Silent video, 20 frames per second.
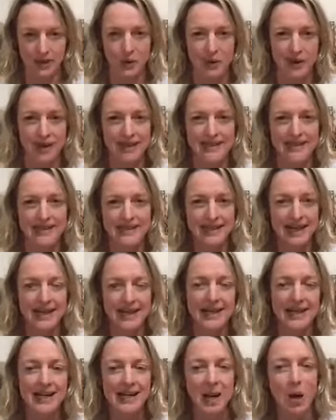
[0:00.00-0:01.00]
We are
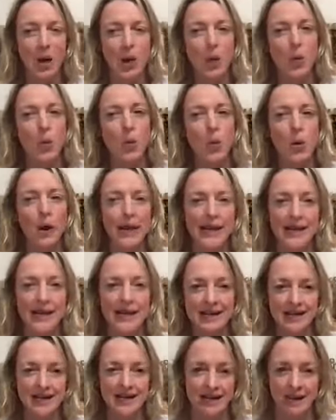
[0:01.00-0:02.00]
sending
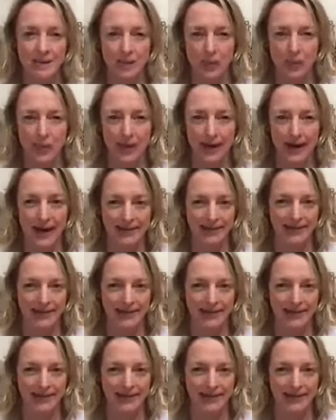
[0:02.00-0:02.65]
awakening breath